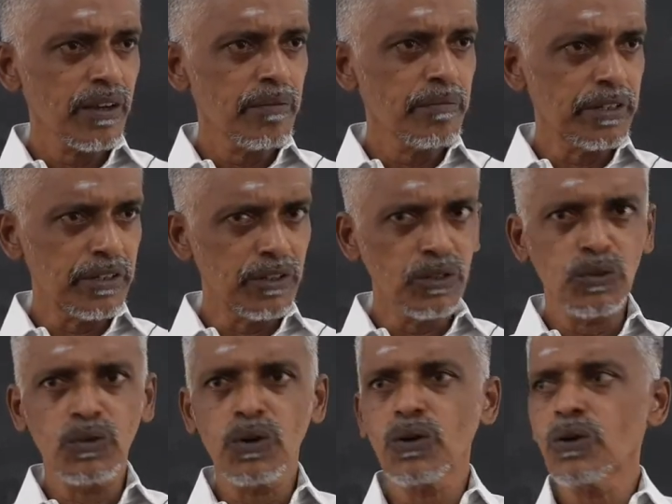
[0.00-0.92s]
But you
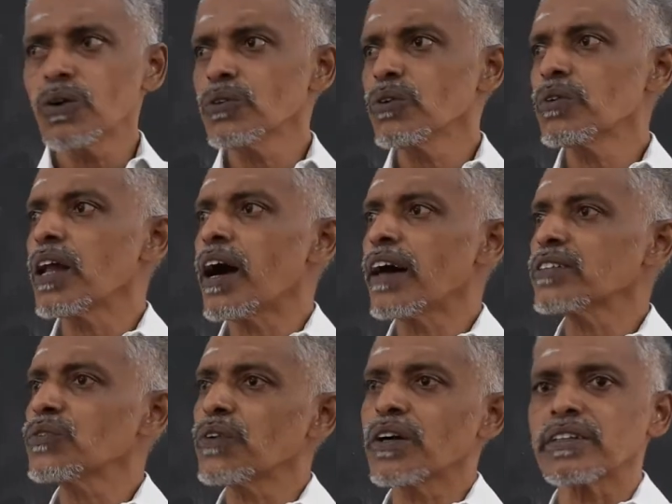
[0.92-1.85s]
go, you will ask
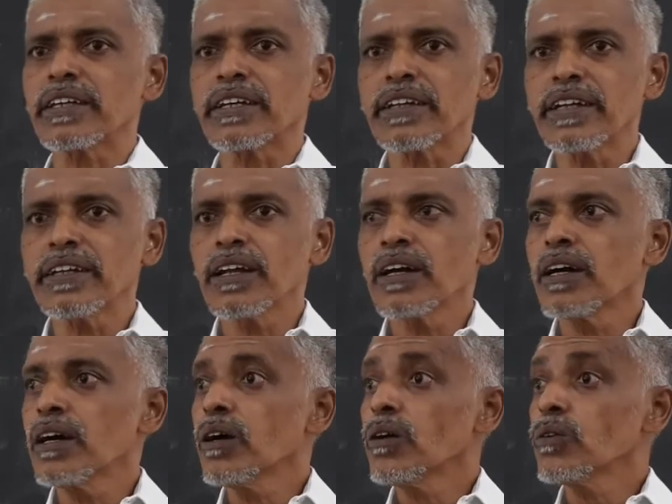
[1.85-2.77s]
for that, right?
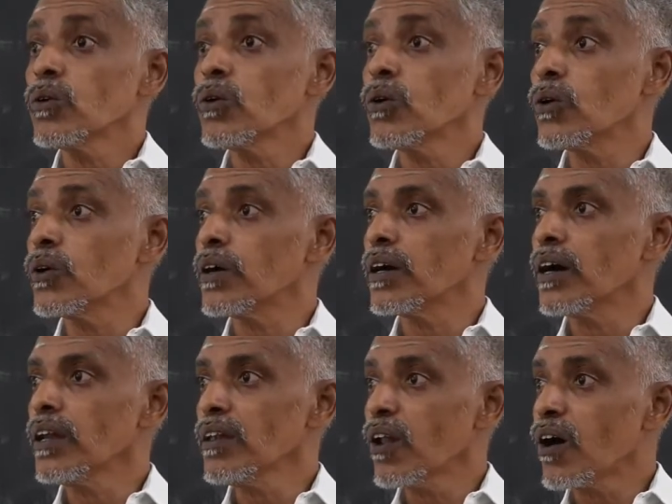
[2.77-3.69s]
No,
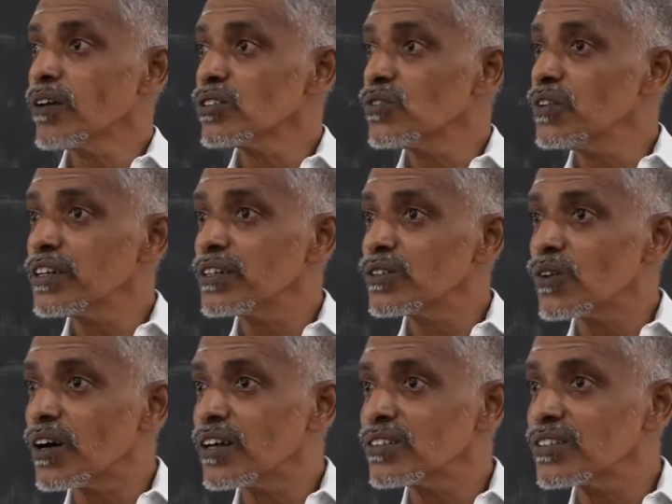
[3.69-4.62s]
last week it
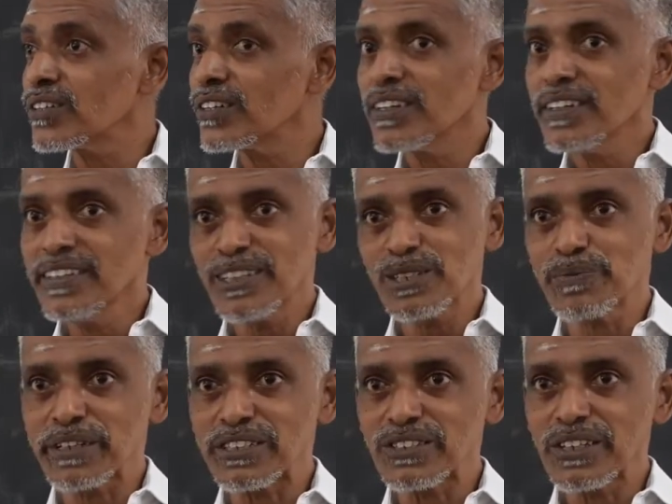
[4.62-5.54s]
was this
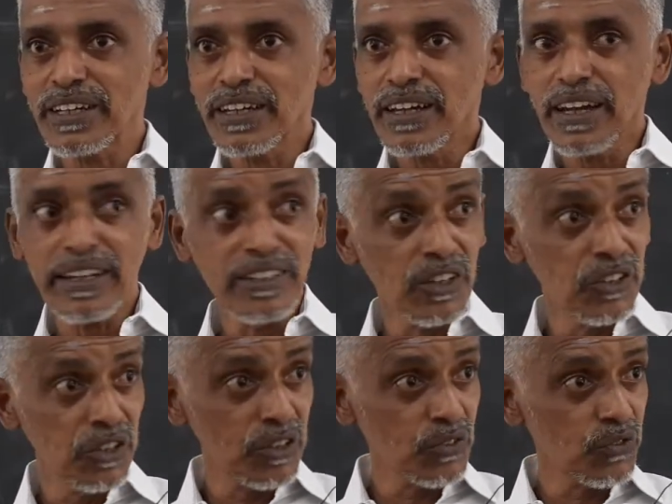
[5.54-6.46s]
much and
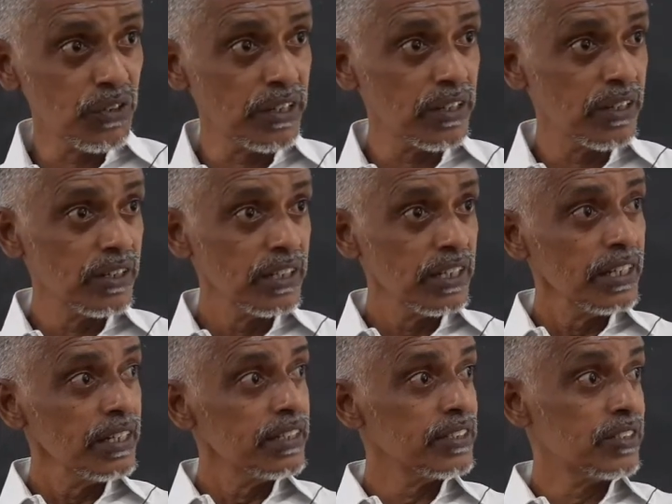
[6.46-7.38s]
this week it's
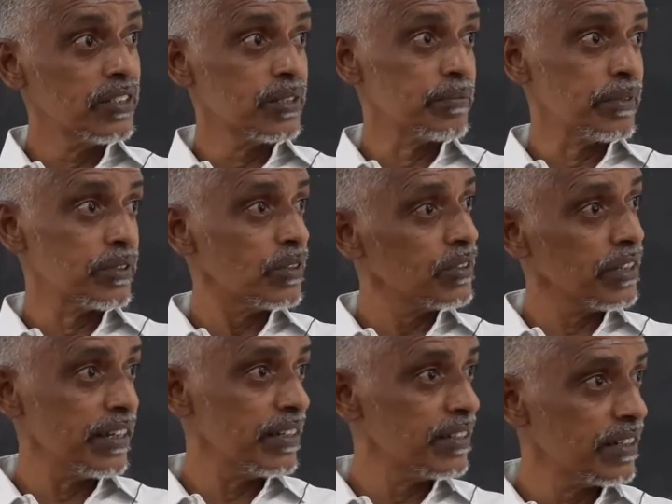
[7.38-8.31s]
this much,
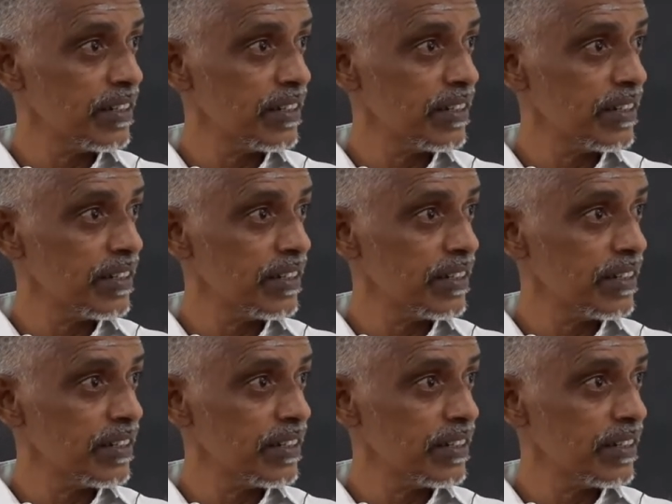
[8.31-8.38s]
right?